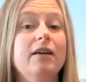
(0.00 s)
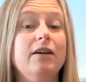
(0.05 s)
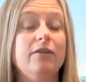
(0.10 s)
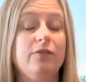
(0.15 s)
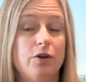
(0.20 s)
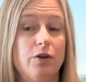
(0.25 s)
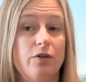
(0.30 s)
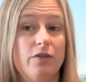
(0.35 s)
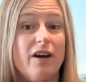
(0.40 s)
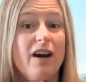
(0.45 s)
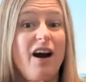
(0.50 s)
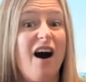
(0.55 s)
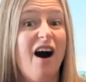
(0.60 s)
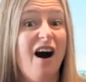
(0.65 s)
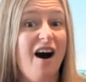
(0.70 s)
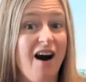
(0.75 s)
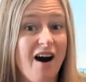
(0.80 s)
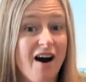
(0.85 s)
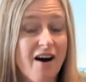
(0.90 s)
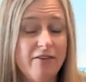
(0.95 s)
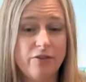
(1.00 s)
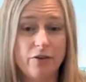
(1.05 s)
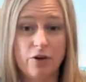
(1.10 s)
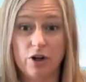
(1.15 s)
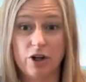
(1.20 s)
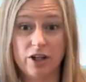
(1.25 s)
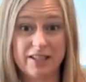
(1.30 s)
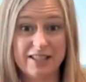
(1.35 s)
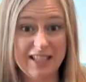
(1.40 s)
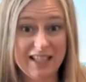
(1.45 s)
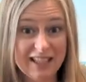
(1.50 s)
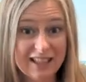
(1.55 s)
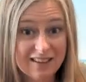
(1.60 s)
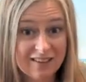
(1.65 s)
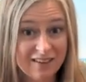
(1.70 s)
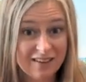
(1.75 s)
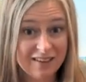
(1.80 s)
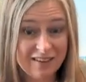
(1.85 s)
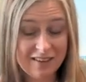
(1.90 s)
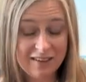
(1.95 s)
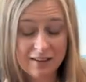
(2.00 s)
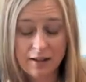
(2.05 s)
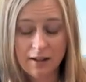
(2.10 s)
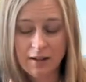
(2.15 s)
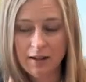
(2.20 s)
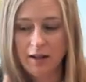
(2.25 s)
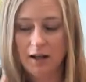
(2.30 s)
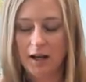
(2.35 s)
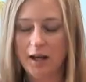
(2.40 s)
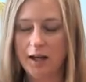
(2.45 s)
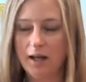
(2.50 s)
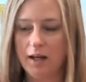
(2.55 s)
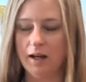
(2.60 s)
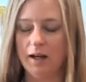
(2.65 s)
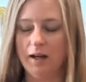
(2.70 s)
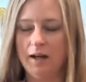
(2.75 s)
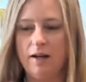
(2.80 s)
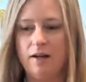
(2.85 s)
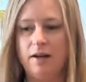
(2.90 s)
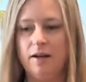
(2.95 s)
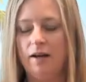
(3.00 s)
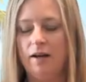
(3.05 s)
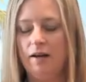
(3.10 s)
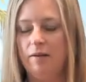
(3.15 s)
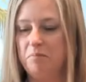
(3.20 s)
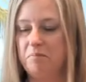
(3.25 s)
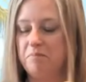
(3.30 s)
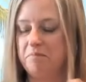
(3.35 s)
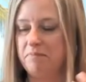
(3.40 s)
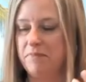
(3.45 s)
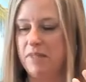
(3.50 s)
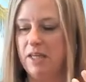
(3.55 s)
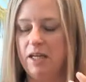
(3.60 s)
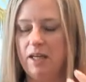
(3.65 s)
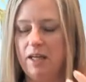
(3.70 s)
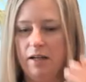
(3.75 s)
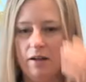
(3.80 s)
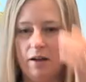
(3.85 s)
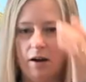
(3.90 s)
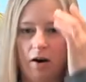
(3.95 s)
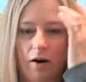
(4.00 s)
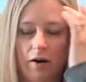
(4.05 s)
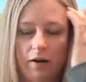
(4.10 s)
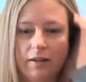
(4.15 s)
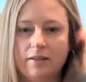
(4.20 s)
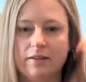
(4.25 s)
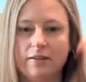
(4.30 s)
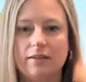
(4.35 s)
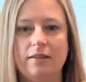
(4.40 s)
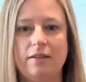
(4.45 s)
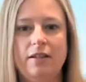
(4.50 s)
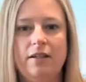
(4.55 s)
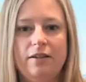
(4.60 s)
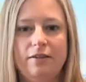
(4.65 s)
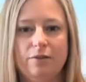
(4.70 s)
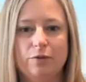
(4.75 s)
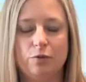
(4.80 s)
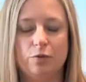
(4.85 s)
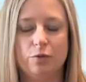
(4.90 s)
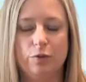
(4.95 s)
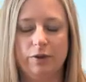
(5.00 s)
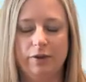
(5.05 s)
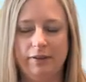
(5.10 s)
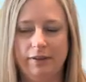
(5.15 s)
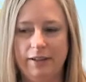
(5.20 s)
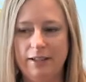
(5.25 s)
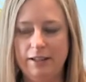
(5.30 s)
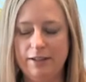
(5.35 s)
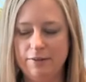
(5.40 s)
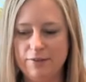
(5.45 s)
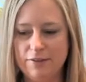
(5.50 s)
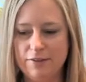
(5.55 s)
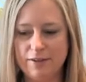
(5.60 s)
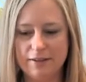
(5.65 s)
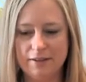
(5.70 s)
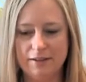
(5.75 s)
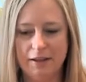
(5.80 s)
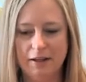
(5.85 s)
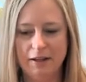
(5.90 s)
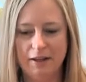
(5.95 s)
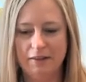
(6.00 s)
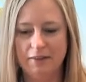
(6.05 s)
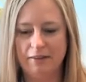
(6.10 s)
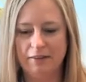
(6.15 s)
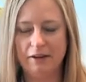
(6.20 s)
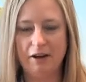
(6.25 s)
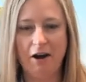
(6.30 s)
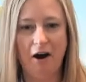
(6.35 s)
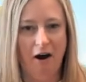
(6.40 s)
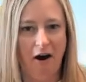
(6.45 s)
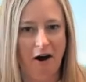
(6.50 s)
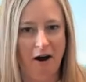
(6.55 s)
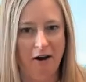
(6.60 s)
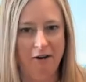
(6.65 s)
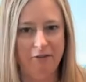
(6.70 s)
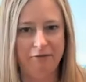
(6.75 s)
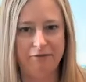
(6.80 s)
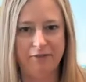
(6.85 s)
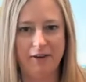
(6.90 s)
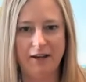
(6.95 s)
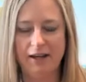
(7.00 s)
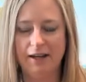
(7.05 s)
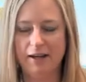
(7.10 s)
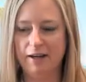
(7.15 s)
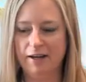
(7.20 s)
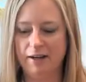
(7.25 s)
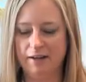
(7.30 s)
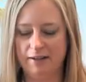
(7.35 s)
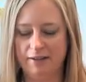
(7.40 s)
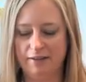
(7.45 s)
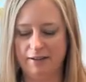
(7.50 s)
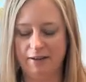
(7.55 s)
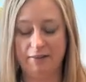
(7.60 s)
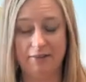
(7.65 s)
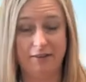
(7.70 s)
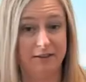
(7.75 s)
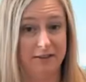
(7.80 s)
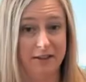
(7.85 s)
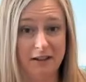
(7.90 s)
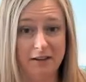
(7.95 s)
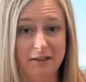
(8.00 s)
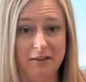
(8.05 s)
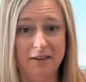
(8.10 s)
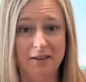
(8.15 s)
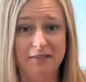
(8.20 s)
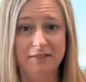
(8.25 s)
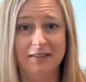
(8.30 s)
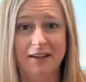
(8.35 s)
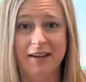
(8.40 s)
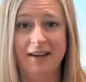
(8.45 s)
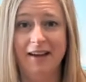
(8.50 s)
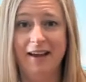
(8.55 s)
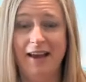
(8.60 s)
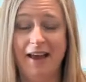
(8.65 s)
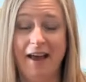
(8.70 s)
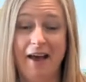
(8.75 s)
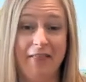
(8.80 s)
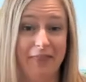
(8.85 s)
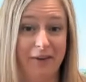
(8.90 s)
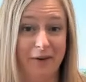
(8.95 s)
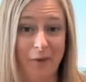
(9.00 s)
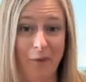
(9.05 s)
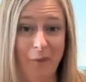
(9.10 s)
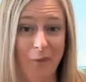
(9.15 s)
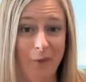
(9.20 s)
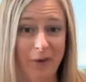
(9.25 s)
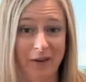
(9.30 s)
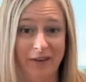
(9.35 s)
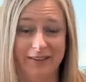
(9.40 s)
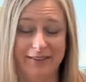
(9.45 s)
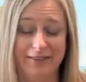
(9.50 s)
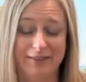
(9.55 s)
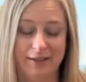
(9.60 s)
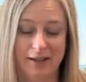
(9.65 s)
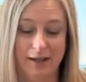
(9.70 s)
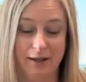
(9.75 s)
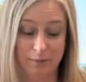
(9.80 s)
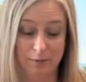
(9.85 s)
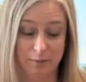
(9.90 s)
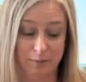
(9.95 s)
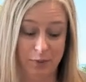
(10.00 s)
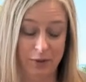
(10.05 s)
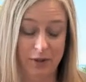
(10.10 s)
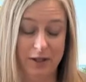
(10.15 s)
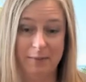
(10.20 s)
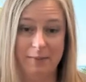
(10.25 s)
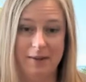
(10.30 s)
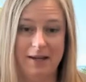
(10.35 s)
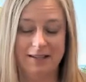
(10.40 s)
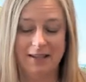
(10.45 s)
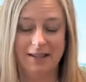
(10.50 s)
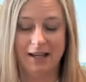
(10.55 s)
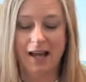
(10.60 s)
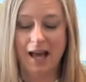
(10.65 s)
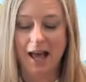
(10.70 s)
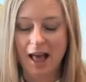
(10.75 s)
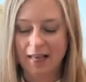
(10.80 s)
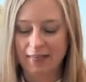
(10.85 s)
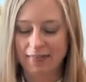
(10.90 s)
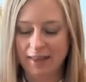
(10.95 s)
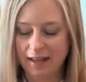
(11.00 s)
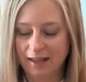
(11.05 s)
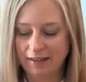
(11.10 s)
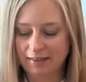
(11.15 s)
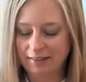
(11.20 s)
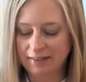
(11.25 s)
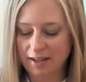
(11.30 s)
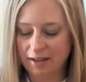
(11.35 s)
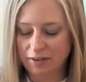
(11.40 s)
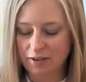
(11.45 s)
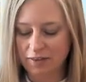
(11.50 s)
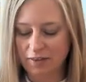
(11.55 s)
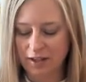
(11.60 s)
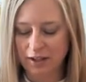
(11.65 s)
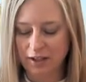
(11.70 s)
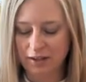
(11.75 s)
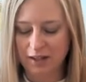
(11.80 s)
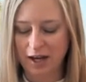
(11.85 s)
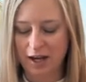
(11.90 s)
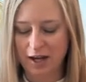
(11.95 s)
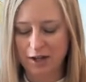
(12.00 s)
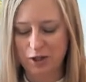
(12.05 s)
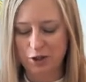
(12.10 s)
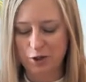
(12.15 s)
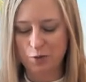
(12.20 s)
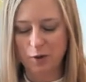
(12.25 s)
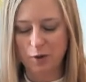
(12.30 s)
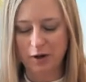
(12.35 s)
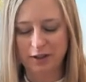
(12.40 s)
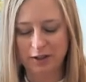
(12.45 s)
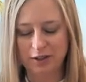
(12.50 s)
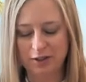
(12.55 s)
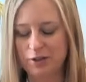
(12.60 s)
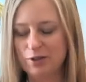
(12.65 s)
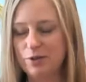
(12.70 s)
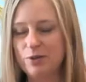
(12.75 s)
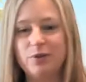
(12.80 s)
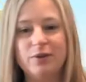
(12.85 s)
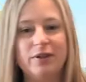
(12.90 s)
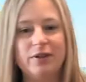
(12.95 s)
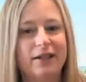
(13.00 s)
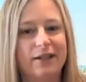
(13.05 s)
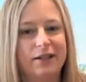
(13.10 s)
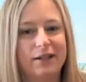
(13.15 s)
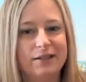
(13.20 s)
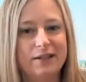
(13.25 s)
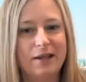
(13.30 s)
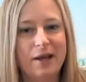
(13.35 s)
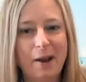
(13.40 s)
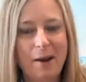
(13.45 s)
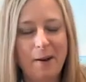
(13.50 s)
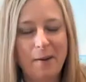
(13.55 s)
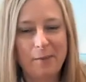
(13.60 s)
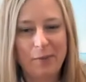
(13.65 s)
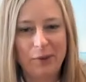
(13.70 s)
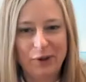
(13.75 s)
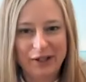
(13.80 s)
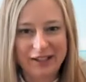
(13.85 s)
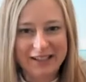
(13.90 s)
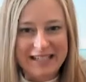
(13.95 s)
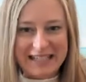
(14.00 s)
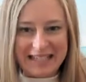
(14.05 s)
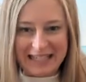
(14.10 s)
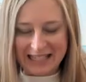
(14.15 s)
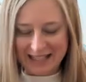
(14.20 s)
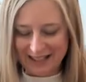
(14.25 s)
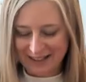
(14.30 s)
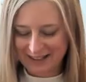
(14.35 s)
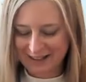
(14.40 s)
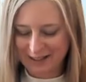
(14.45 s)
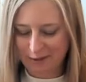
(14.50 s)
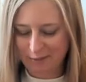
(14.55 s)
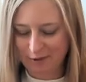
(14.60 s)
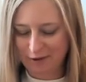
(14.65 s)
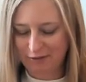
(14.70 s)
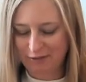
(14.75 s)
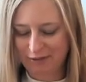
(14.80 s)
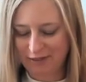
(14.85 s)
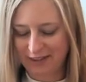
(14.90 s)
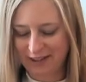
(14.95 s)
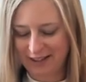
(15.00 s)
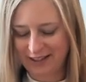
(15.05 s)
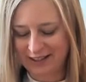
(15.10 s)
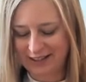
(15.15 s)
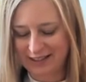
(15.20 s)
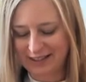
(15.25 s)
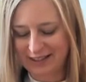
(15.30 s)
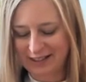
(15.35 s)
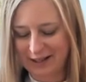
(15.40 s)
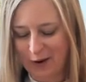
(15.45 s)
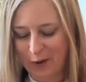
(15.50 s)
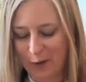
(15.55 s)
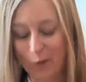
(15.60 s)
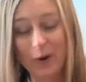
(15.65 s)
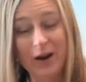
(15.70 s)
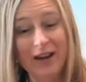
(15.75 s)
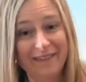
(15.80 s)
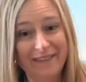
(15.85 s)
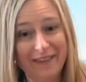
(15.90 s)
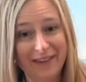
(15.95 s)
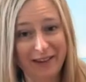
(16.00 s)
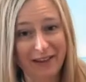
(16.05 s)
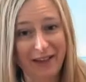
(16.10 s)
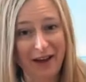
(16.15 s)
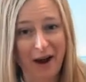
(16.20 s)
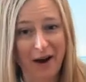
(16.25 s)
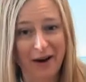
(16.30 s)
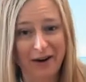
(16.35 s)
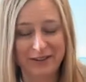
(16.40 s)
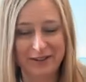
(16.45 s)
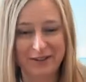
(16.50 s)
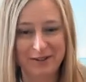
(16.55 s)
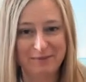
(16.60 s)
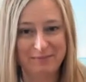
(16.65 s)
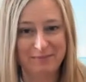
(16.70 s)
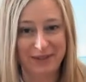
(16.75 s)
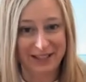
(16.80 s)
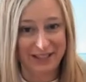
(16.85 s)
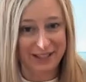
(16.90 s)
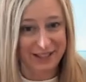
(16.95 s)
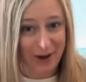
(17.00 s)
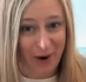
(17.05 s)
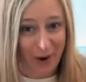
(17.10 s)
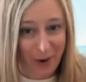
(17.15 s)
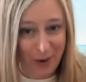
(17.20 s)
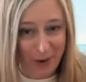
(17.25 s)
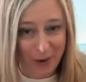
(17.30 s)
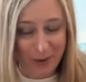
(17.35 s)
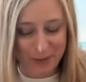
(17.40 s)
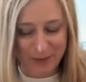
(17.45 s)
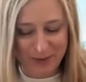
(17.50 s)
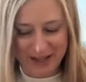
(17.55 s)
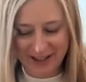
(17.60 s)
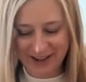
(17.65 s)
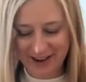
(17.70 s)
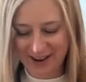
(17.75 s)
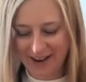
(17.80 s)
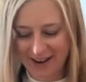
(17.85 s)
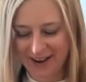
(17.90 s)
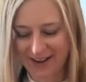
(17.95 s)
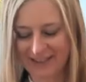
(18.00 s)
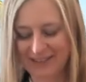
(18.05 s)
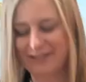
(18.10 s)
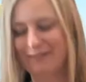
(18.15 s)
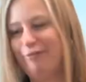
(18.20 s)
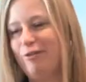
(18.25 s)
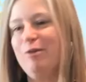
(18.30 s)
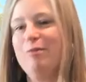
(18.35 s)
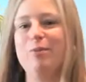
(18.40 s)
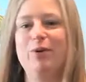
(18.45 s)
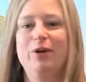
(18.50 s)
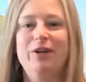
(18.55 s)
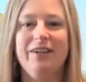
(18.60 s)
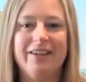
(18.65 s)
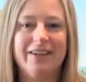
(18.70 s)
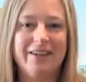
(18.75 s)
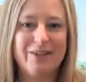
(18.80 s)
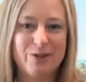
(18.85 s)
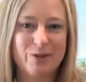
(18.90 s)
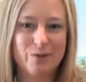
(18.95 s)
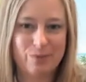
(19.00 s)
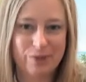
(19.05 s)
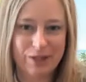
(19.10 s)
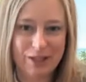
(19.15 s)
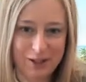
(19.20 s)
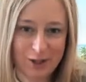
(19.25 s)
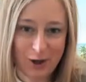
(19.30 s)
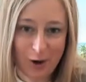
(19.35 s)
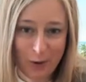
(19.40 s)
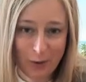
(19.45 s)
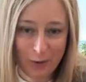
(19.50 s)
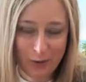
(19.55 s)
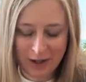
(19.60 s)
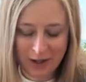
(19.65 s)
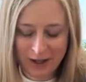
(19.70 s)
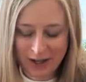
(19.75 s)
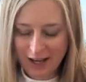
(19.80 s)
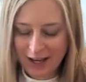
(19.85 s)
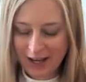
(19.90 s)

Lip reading: If you have a cough or a tickle, and it honestly relieves the cough and the tickle and the cold, it's pretty amazing. Then the other thing that you want to do is put some of this oil on your big toe, because if you put it on your big toe,